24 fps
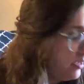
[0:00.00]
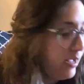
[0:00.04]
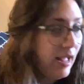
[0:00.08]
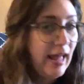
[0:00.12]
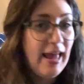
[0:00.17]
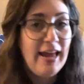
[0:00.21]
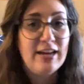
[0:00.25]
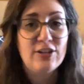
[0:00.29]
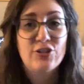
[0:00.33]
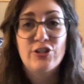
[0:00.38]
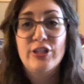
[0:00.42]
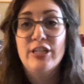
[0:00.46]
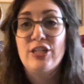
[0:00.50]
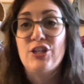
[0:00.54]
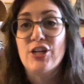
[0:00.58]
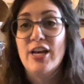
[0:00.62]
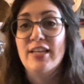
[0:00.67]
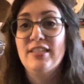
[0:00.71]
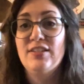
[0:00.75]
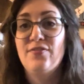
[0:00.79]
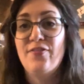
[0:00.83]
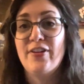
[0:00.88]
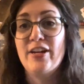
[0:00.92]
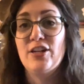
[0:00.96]
I actually
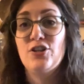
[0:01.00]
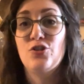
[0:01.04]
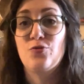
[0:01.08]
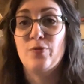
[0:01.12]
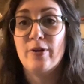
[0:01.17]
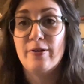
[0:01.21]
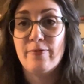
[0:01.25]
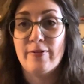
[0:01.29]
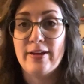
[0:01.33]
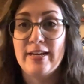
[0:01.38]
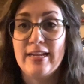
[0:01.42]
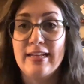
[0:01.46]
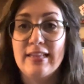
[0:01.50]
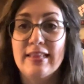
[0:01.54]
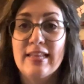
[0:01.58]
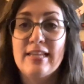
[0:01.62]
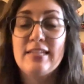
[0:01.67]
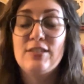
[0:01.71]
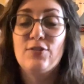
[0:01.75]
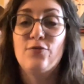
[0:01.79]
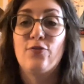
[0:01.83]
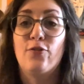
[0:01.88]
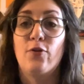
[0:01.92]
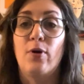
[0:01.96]
just finished rereading
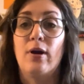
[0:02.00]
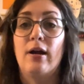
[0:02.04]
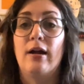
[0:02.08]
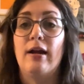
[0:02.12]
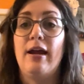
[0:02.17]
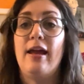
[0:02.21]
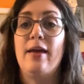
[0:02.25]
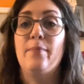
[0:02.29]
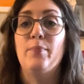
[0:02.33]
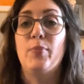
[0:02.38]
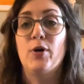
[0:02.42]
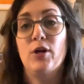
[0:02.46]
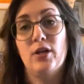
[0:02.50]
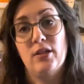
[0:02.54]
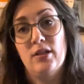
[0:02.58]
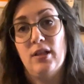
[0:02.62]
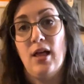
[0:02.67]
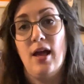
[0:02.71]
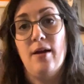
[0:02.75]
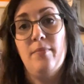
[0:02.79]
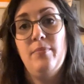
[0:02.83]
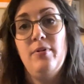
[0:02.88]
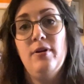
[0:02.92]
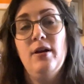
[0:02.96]
this for a book
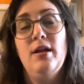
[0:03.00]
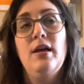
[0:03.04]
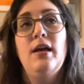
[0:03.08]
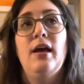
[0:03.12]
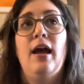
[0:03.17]
club.